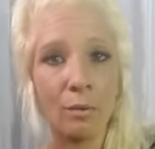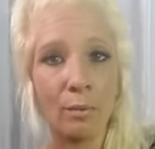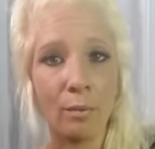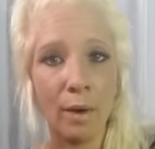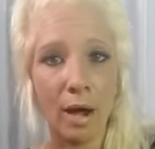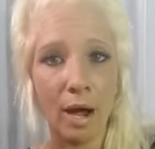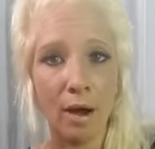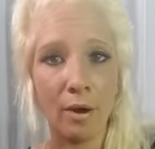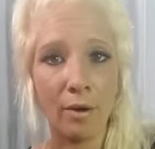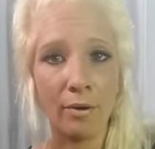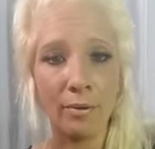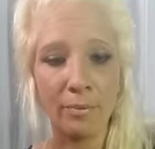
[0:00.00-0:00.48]

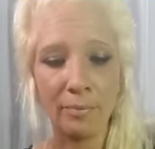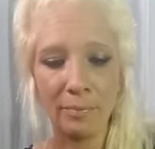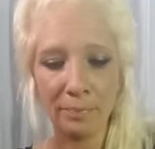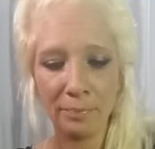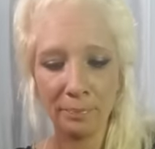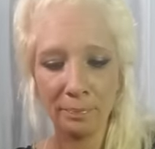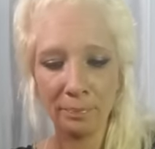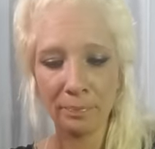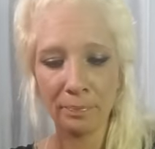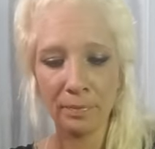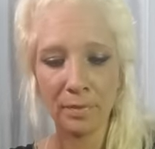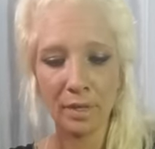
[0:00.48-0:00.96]
Wow.
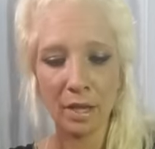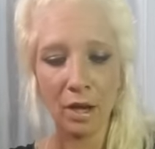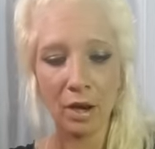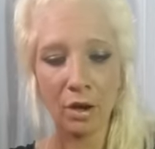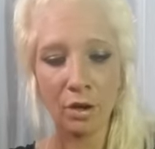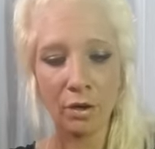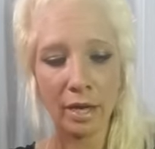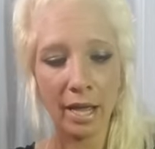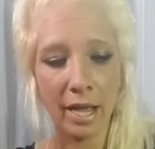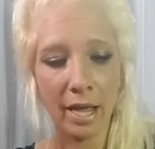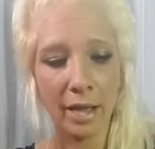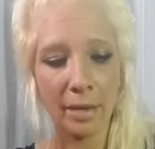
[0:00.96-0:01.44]

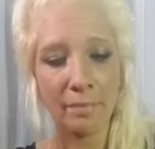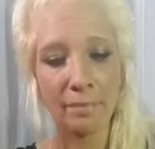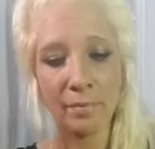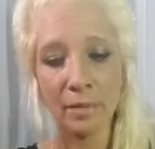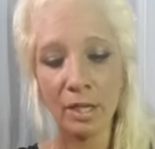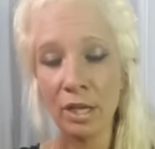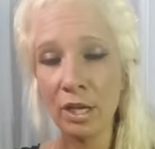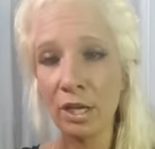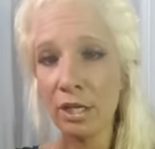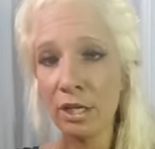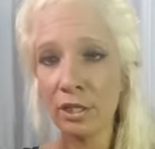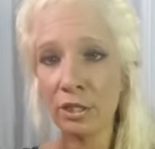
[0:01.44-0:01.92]
Okay.
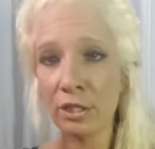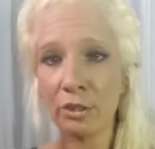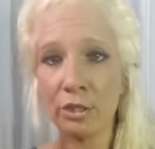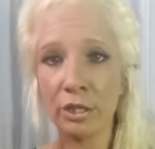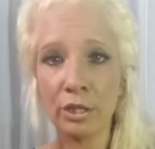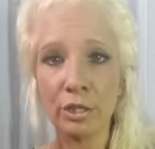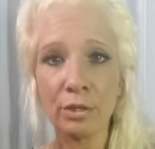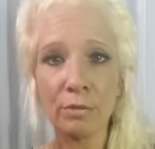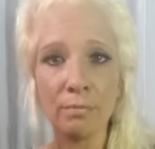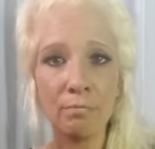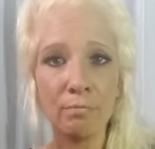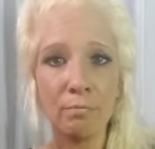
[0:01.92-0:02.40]
So
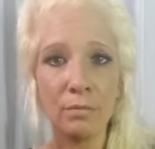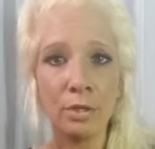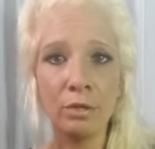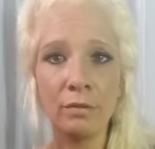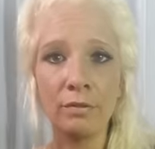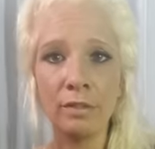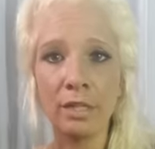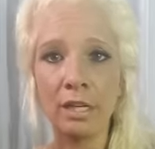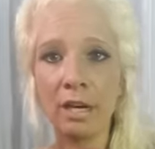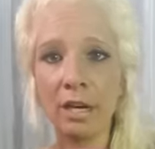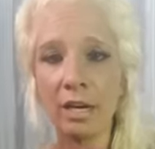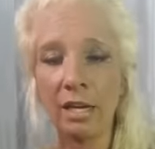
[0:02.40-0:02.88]
you're
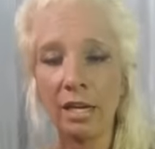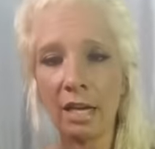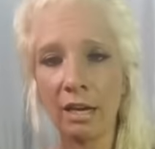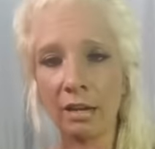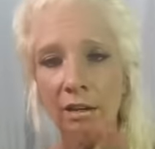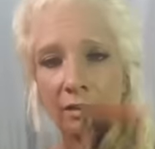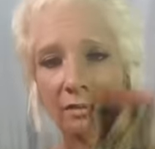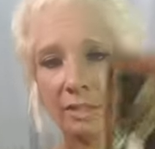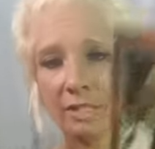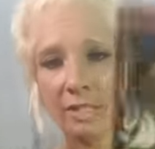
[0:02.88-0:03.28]
moving on out